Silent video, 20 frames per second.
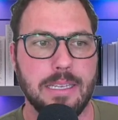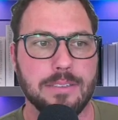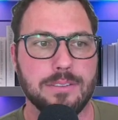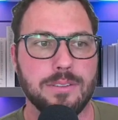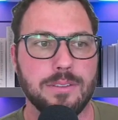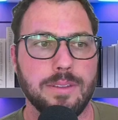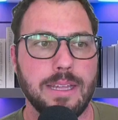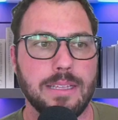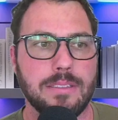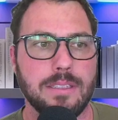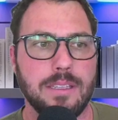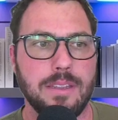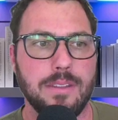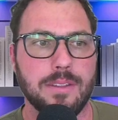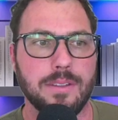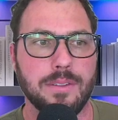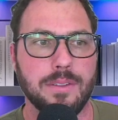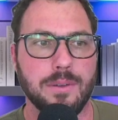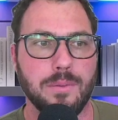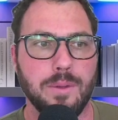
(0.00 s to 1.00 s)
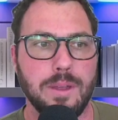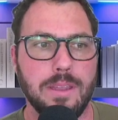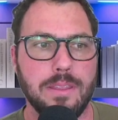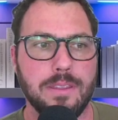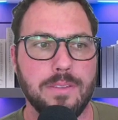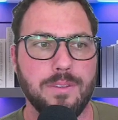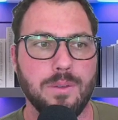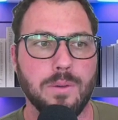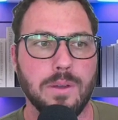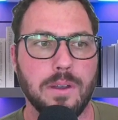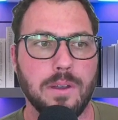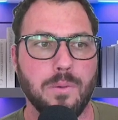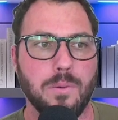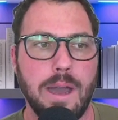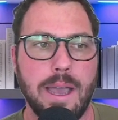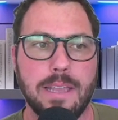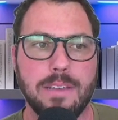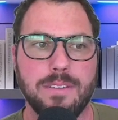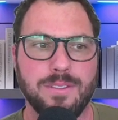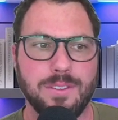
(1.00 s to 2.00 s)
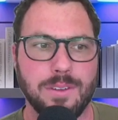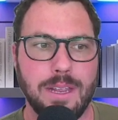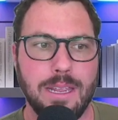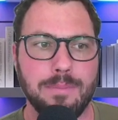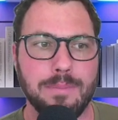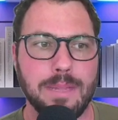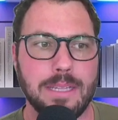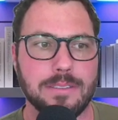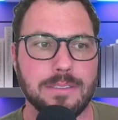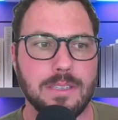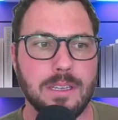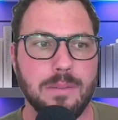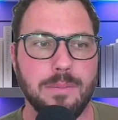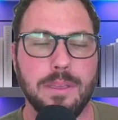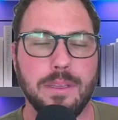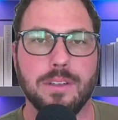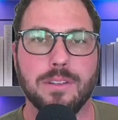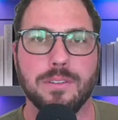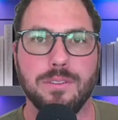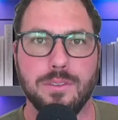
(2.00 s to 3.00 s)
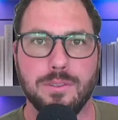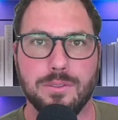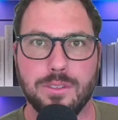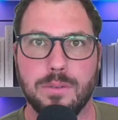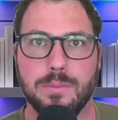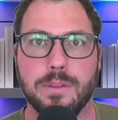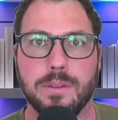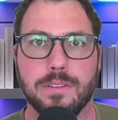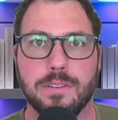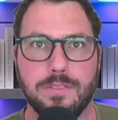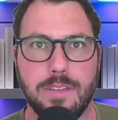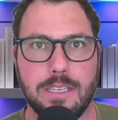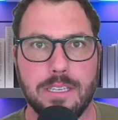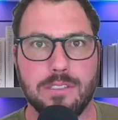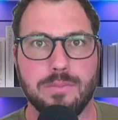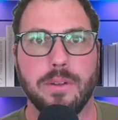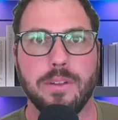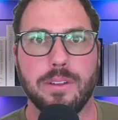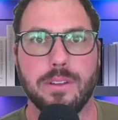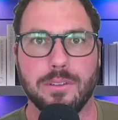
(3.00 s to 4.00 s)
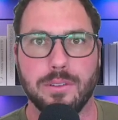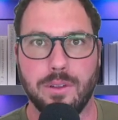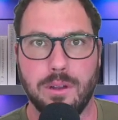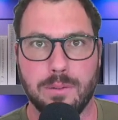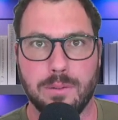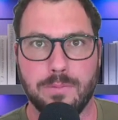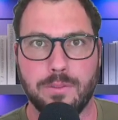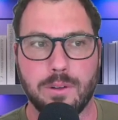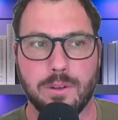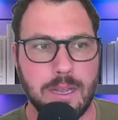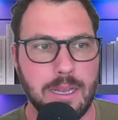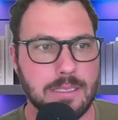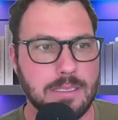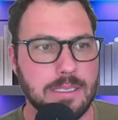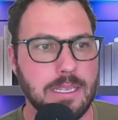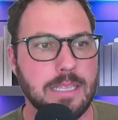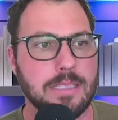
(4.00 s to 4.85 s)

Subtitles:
So that's either the width. If you want a wide frame, that's going to be your YouTube, your Facebook, your long form contents.